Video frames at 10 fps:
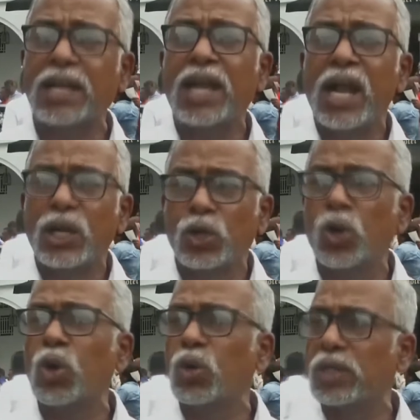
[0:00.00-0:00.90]
to,
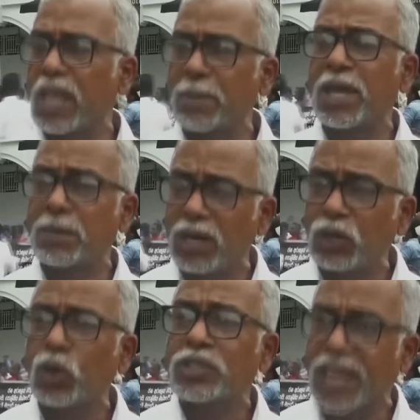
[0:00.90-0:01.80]
they were able
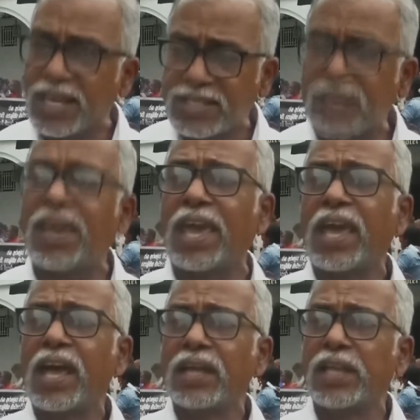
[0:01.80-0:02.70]
to chase away
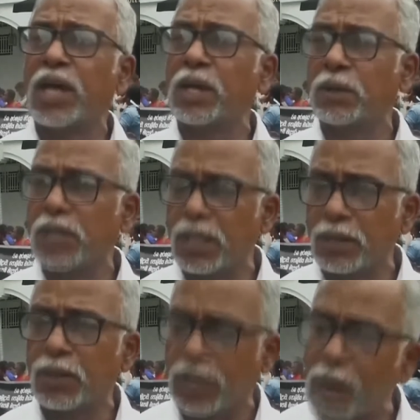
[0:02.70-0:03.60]
the,
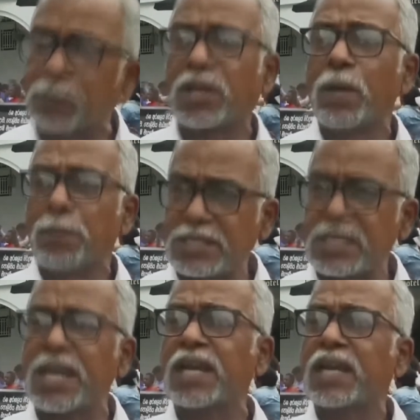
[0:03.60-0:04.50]
the corrupt
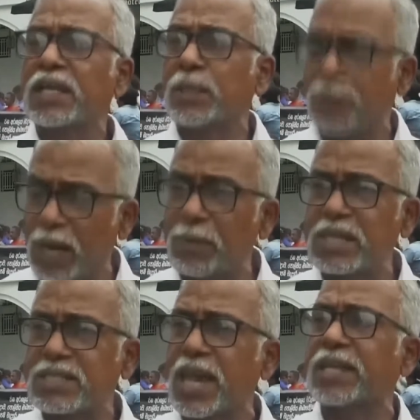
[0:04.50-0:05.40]
president, the prime
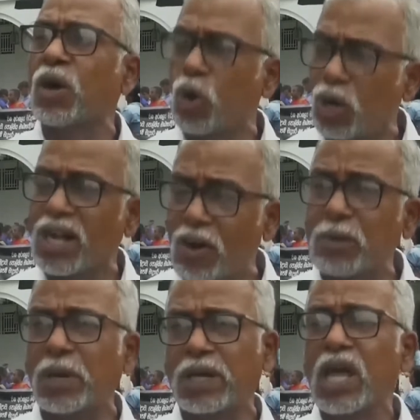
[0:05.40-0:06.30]
minister, and the whole
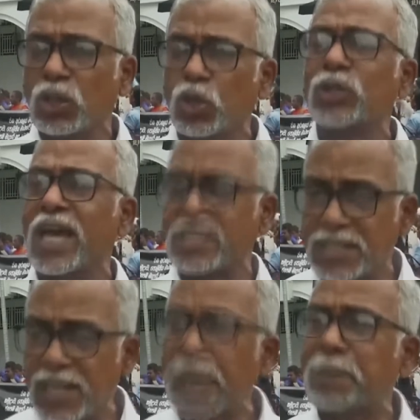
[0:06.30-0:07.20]
government. Though they are
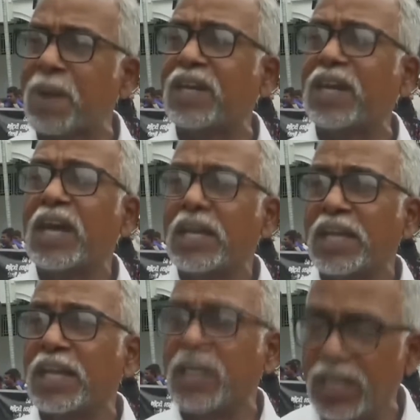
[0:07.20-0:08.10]
still in power
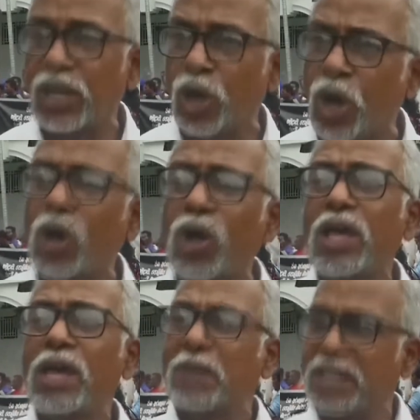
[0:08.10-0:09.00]
in, in law,
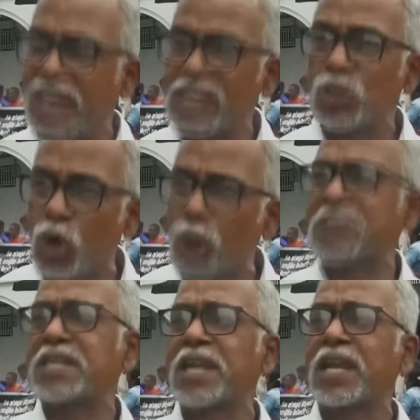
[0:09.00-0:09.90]
but there is no
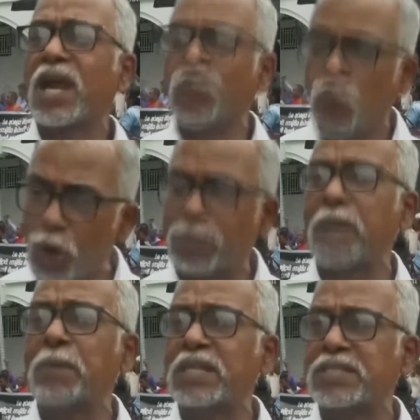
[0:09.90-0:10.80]
president, no
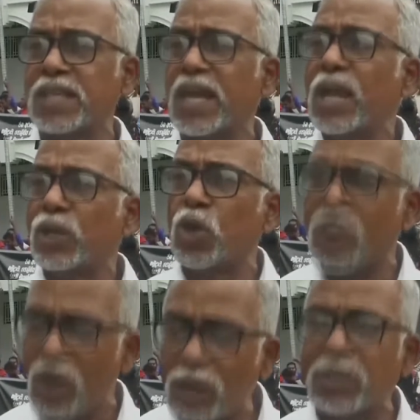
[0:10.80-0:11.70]
prime minister, no
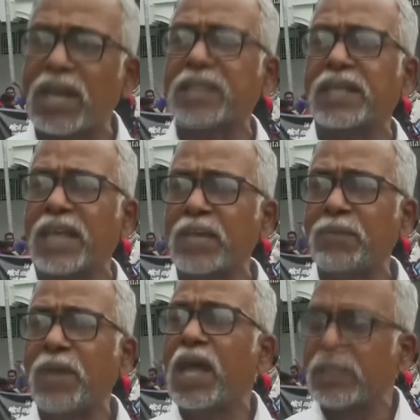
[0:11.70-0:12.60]
government at the time.
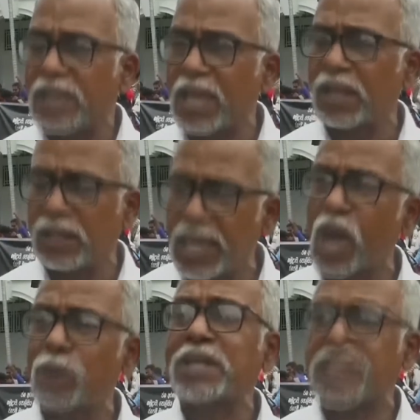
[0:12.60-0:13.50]
They, they
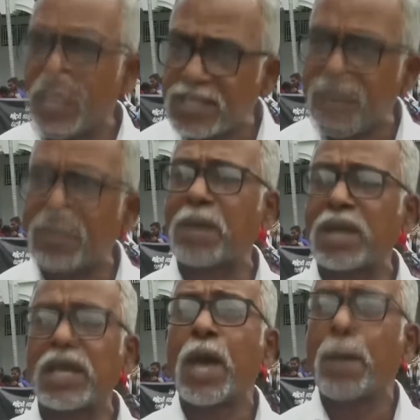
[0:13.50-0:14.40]
have been chased away
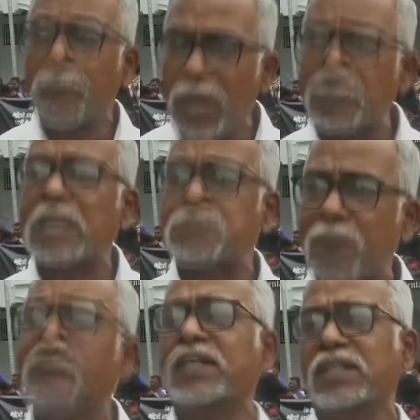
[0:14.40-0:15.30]
by the people's
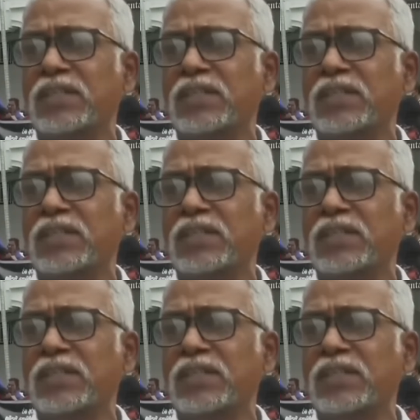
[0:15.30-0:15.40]
power.